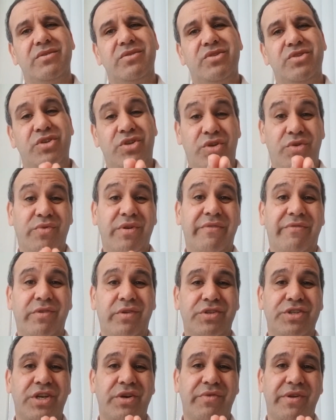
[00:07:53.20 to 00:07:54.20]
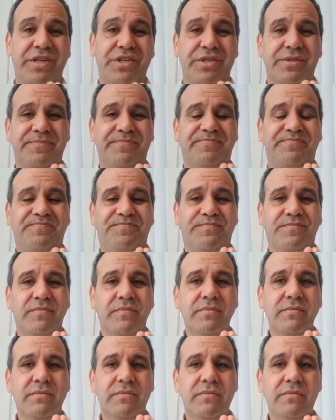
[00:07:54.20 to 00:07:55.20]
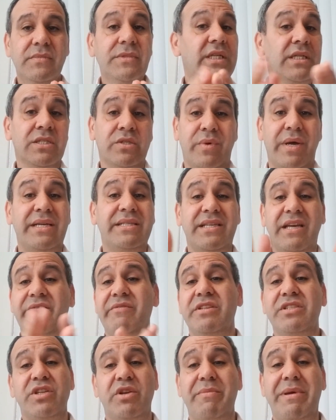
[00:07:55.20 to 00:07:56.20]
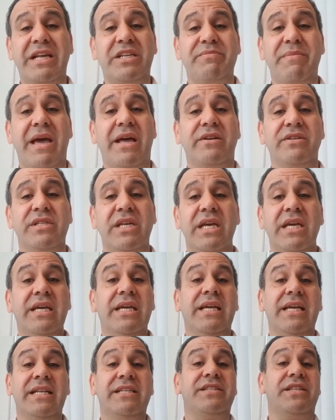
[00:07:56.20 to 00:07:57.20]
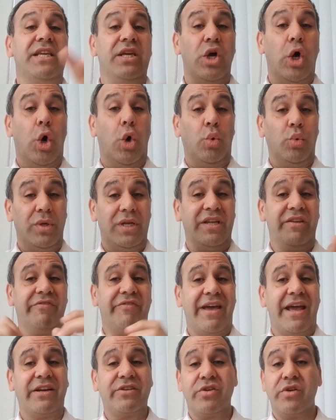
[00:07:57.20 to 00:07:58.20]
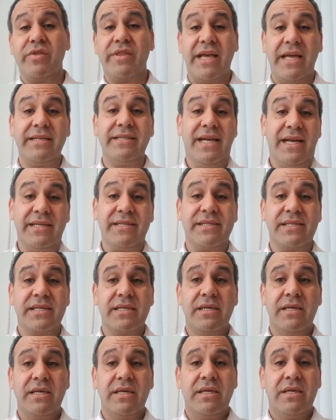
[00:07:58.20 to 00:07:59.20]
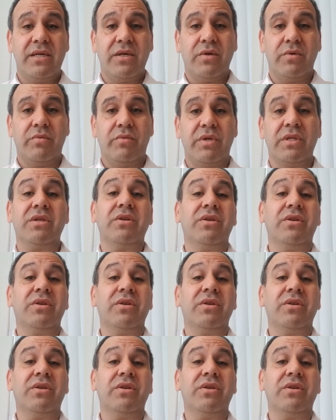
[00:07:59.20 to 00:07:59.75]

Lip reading: to your revenue generation. That's why Site Visitor Match matters. It's the only factor that does what